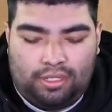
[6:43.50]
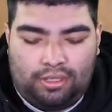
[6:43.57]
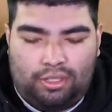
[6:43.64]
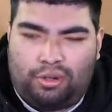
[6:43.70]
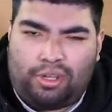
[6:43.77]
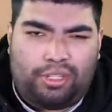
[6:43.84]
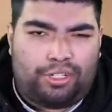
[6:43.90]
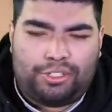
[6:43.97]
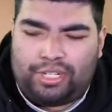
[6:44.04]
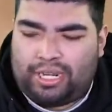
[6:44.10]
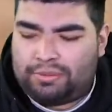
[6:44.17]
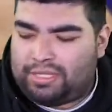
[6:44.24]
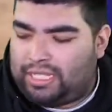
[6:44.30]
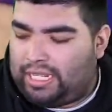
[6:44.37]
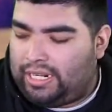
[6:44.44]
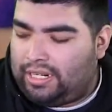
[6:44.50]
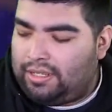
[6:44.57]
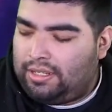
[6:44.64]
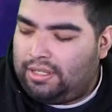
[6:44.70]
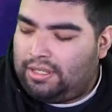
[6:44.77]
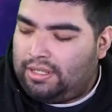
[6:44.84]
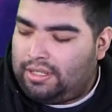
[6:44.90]
No other traps needed,
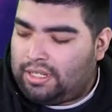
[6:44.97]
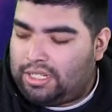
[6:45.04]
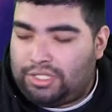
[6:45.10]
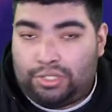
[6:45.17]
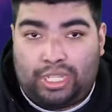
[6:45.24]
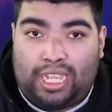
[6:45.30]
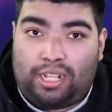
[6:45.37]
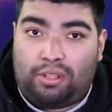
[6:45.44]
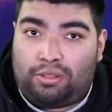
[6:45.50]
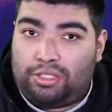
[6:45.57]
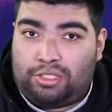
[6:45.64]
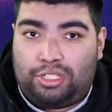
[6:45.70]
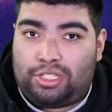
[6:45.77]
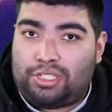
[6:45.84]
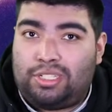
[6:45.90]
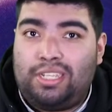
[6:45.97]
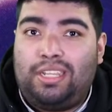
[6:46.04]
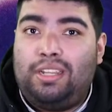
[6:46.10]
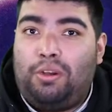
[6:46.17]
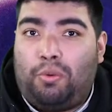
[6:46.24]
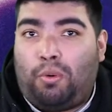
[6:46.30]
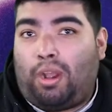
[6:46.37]
because you kind of just
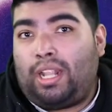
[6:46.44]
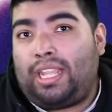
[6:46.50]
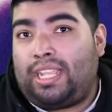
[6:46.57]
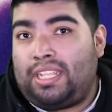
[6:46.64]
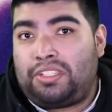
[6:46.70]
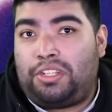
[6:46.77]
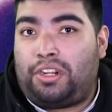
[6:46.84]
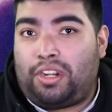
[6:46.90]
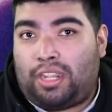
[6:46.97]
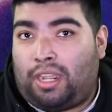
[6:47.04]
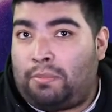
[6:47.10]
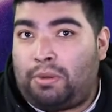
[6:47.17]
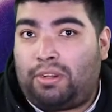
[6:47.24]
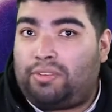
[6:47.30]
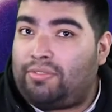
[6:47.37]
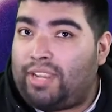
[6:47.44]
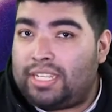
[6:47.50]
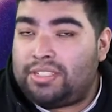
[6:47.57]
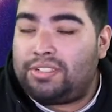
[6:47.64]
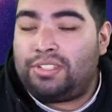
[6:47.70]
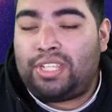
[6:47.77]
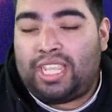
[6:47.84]
want to get to your combo as
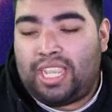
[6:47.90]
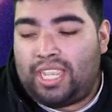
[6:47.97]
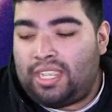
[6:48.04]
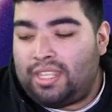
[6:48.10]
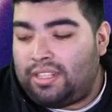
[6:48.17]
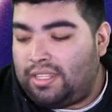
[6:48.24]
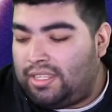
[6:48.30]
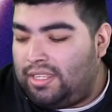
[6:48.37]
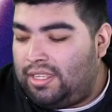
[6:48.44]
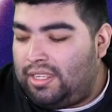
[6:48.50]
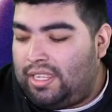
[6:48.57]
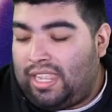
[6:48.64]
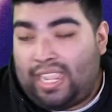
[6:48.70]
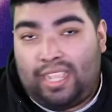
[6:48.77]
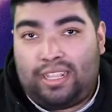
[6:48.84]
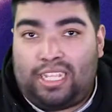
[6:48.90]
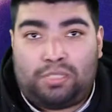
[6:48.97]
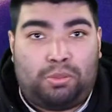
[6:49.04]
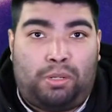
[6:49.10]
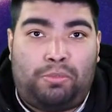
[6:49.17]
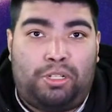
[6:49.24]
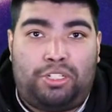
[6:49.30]
fast as you can, and that's
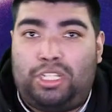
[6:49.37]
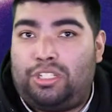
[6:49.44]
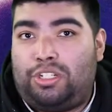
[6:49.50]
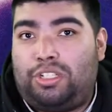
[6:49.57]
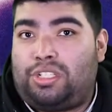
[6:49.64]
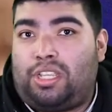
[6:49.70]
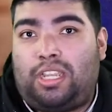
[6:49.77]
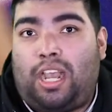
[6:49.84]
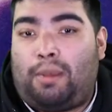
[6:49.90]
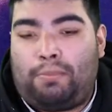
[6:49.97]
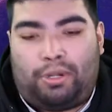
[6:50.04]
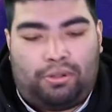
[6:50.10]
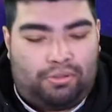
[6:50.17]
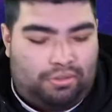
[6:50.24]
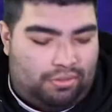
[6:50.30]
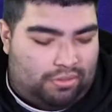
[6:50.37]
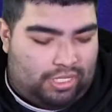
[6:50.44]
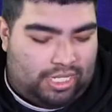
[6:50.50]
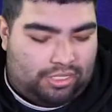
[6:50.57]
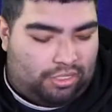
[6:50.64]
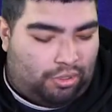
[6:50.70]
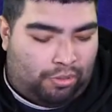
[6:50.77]
pretty much it. Just combo.
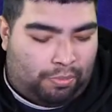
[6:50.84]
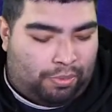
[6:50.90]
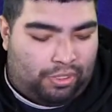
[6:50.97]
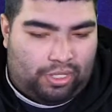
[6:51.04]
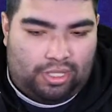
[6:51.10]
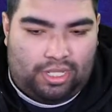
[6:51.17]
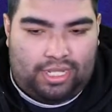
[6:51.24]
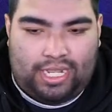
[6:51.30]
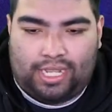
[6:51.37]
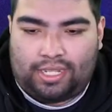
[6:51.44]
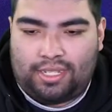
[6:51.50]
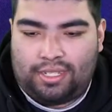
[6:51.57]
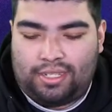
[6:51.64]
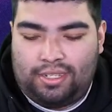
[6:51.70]
That's the whole point of the deck.